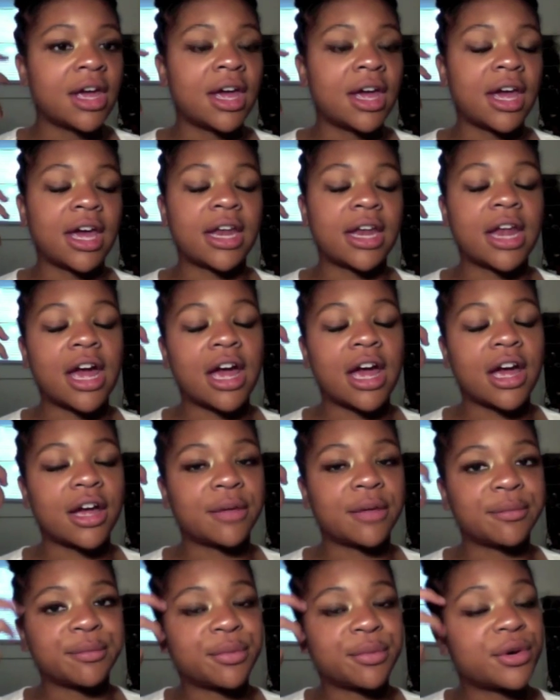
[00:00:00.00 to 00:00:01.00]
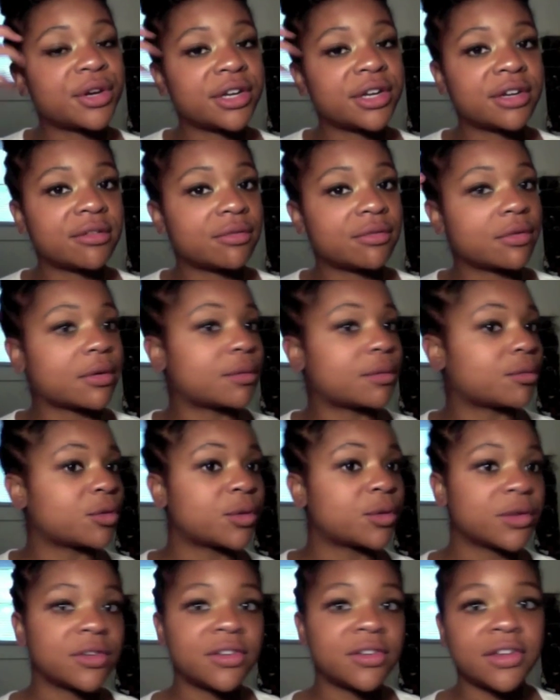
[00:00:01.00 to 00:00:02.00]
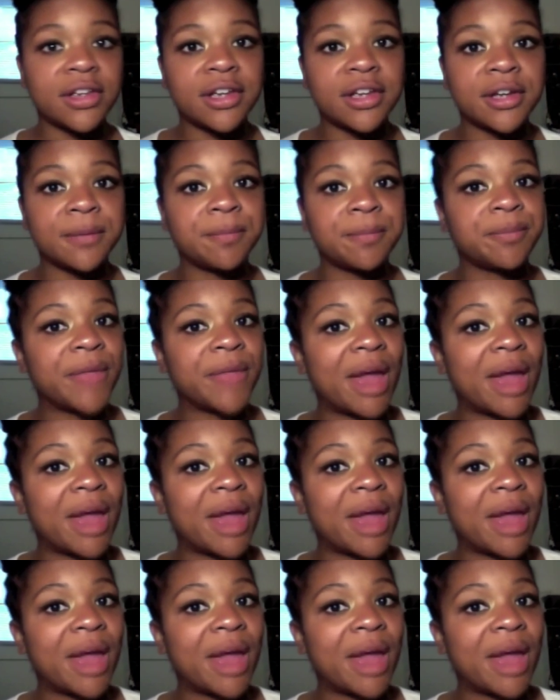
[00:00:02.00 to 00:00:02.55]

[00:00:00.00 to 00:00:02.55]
and I um, put it from root to tip.